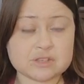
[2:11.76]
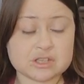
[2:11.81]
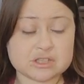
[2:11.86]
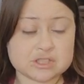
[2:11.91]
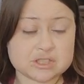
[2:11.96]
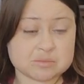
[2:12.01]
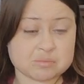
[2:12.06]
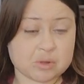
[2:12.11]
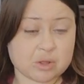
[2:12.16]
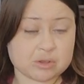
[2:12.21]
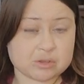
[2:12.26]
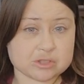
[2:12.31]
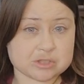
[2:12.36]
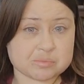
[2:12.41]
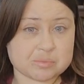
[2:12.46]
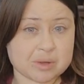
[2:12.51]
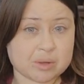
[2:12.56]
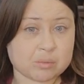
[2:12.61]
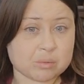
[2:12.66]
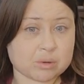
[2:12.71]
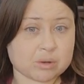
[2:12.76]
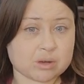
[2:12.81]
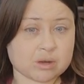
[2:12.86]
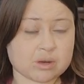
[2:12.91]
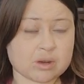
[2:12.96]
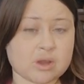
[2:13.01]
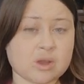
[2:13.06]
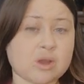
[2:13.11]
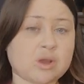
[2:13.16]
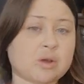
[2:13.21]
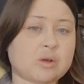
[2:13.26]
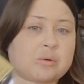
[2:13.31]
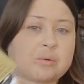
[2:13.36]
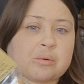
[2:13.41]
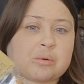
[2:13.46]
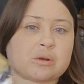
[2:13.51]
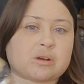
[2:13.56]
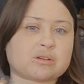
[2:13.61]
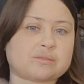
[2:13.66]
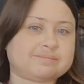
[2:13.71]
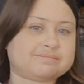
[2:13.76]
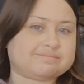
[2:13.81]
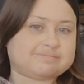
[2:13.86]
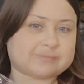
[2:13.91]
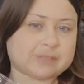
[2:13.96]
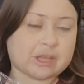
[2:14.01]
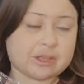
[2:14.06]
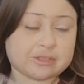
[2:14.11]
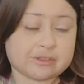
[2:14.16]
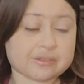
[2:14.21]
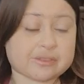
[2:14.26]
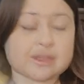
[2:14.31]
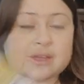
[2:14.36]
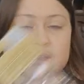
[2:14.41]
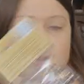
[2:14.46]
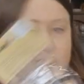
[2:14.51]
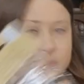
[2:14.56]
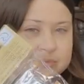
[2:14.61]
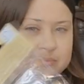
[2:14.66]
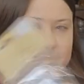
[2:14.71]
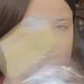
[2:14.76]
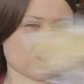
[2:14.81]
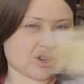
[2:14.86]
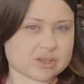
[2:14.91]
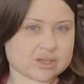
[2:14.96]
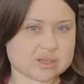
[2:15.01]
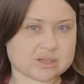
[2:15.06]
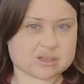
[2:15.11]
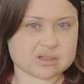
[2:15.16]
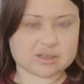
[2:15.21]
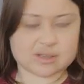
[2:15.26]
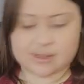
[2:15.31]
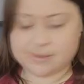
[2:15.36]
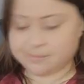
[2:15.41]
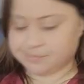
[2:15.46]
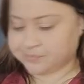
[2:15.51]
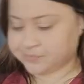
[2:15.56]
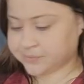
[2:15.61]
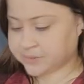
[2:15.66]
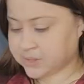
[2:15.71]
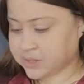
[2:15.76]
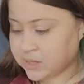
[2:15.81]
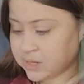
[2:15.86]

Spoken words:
smaller spell work or other things. I'll get into that.